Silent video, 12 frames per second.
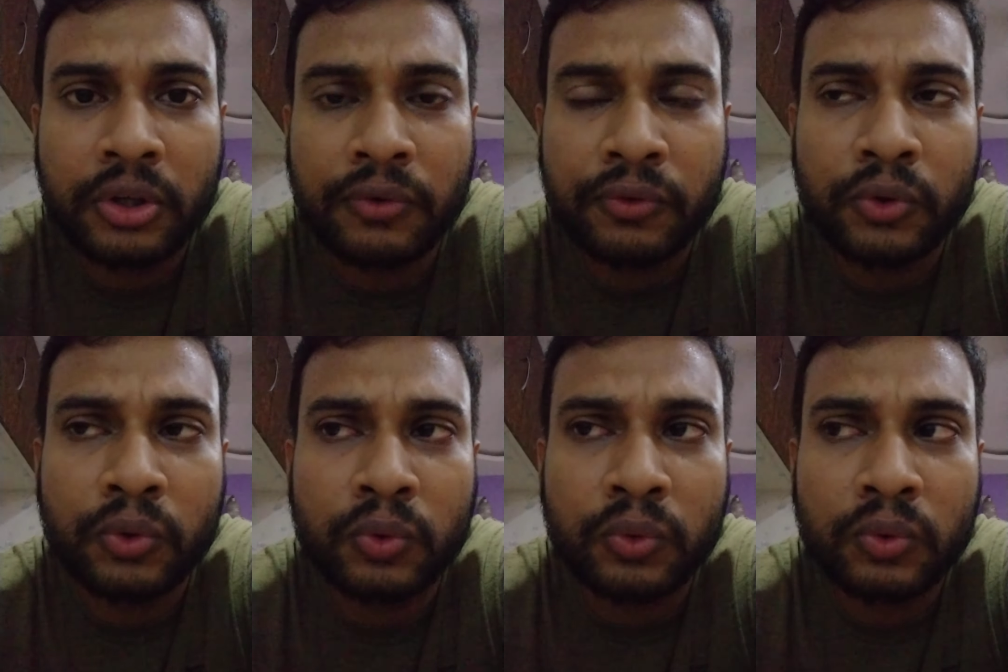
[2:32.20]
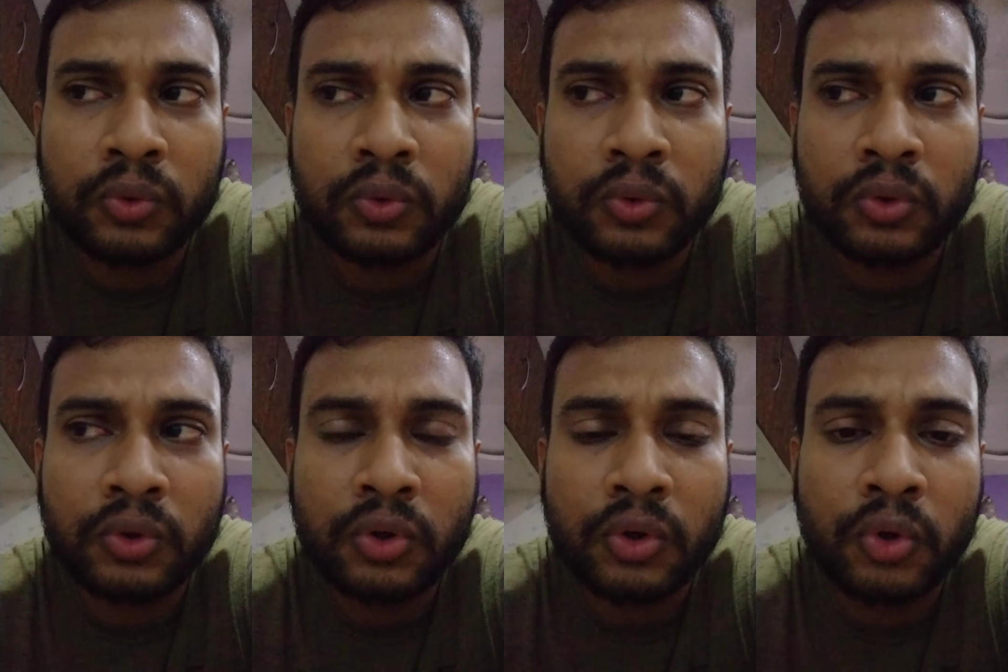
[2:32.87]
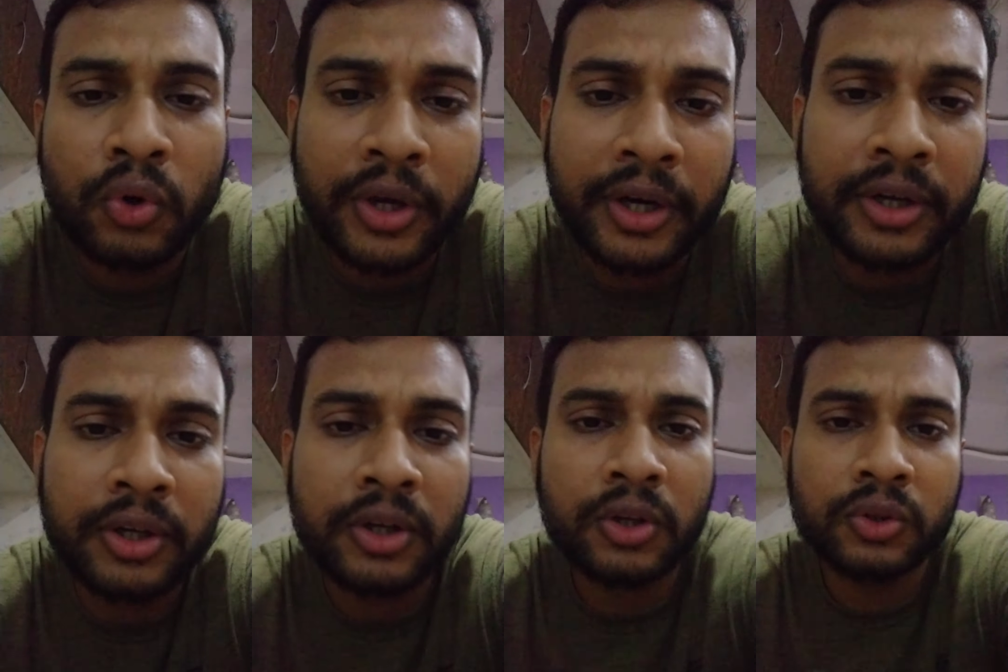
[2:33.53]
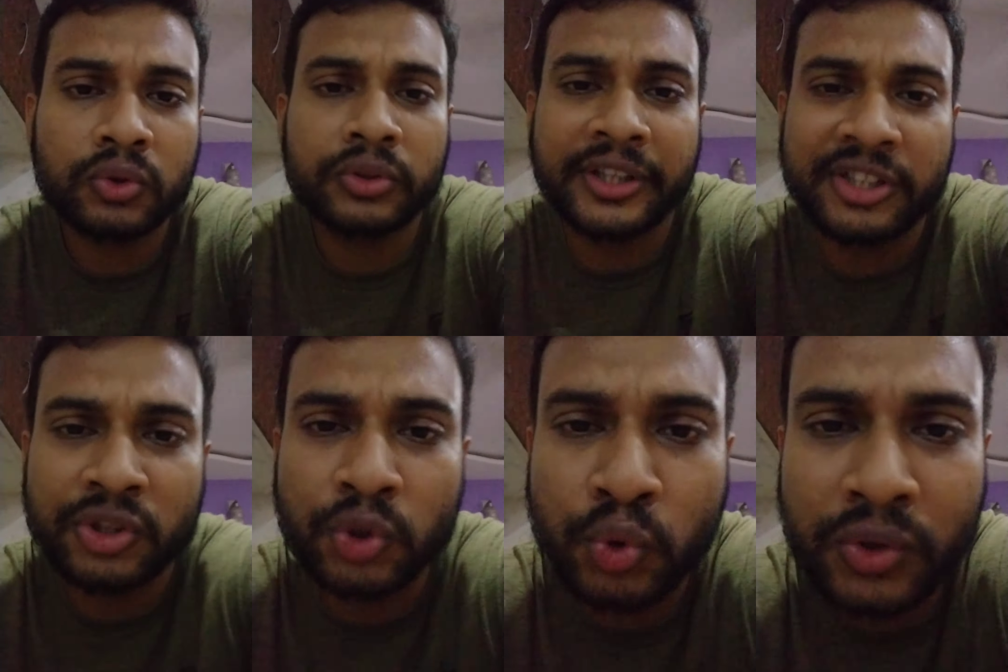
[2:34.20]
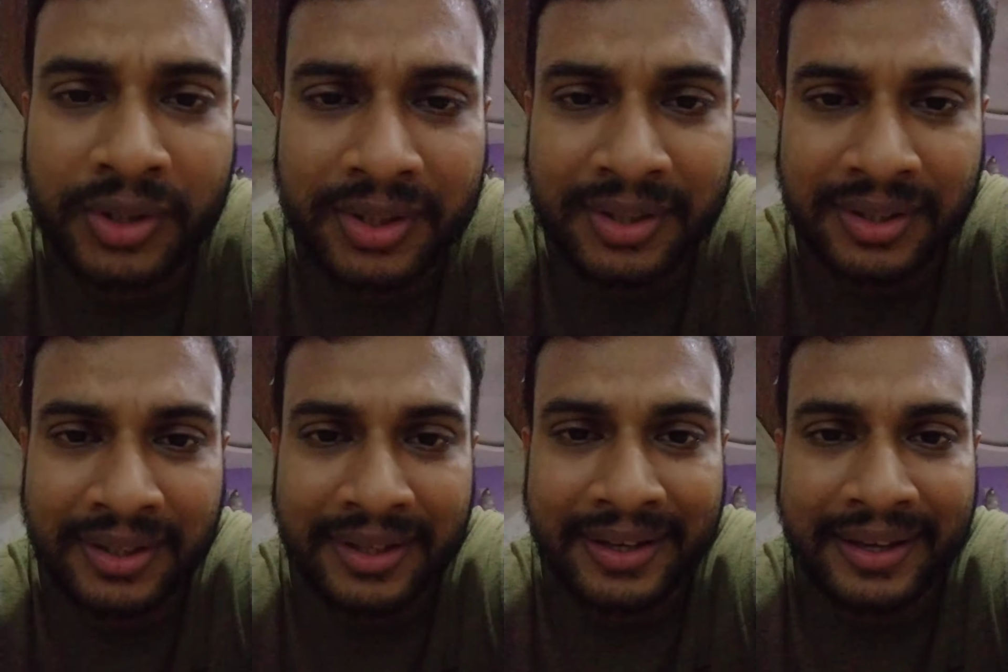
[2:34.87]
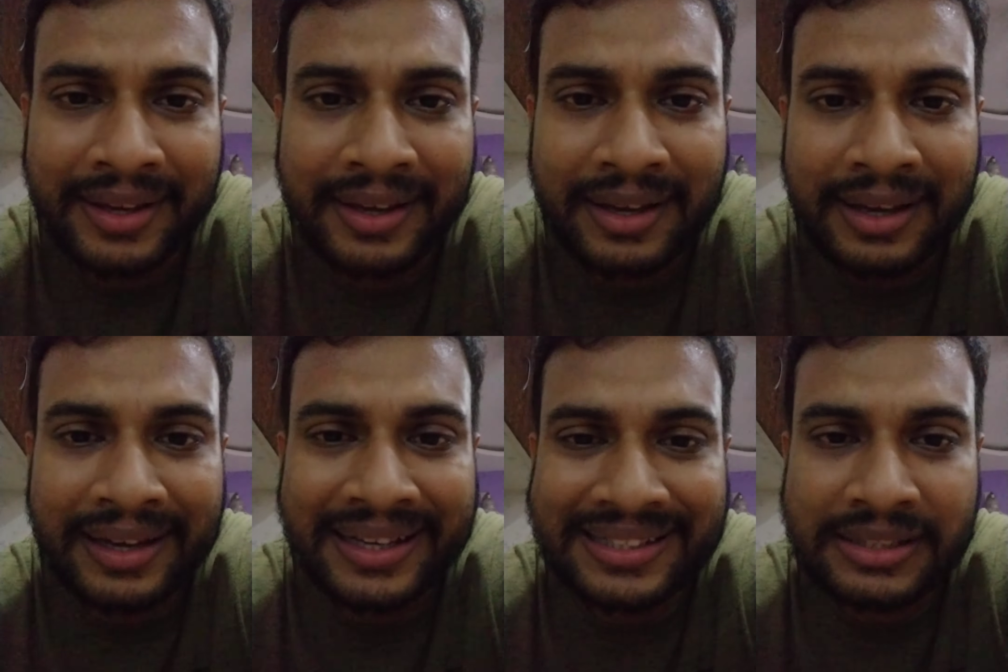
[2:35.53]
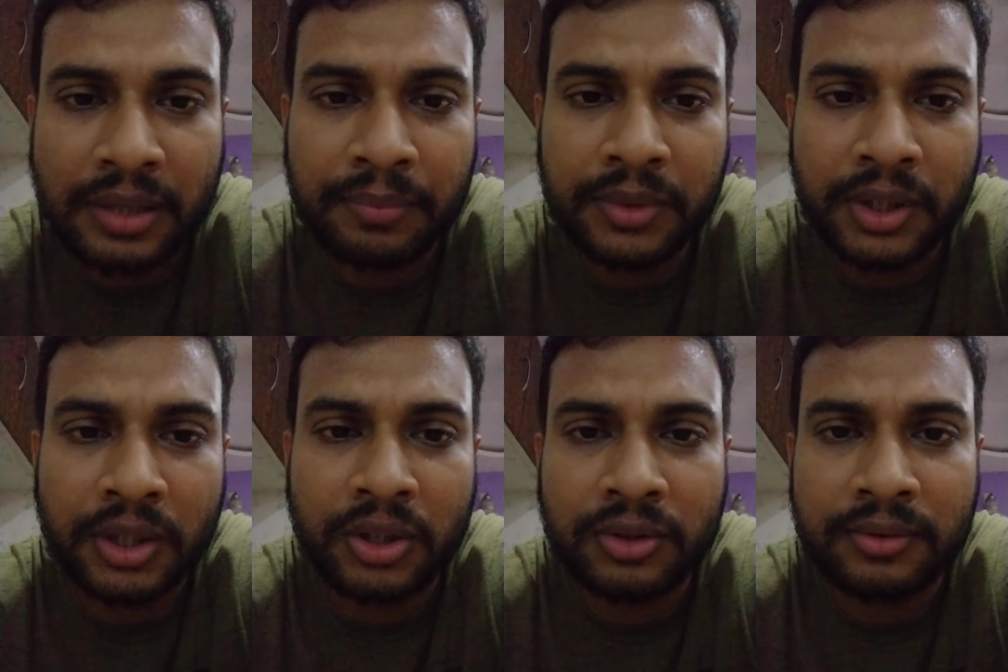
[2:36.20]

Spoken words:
if you look at those excuses as something,